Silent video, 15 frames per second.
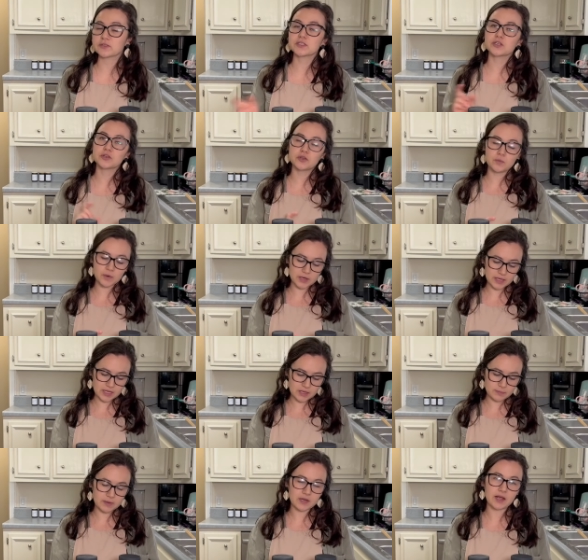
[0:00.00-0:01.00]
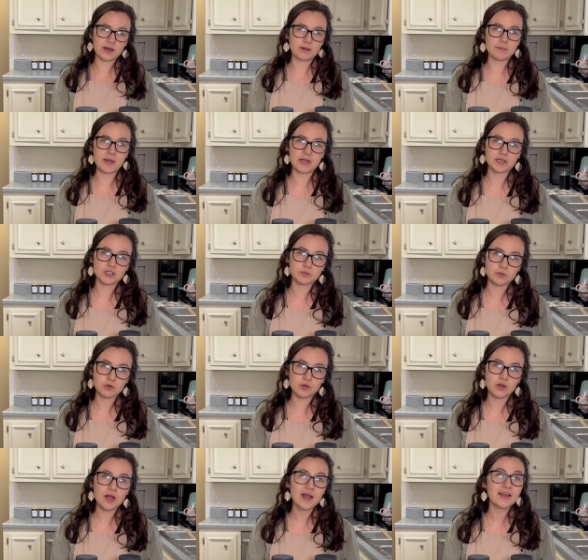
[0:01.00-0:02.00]
So you want to keep it at a
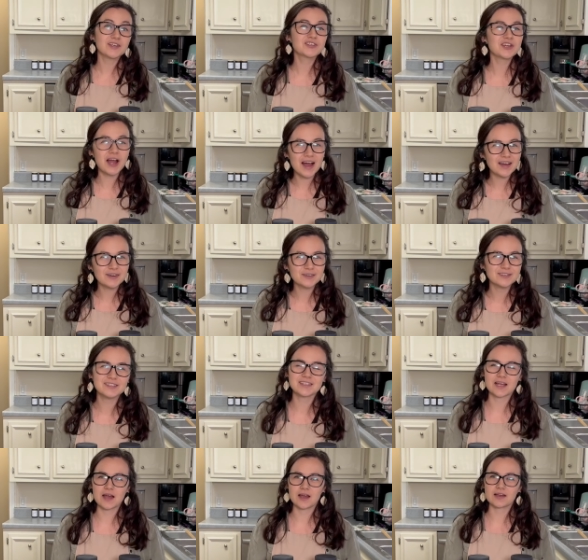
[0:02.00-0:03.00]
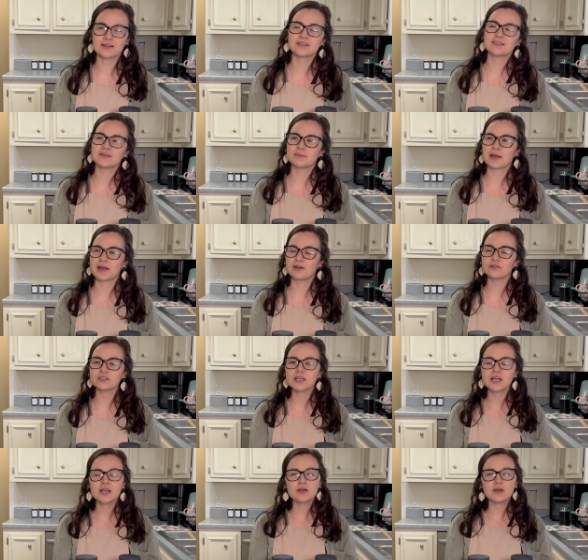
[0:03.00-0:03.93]
manageable child size amount,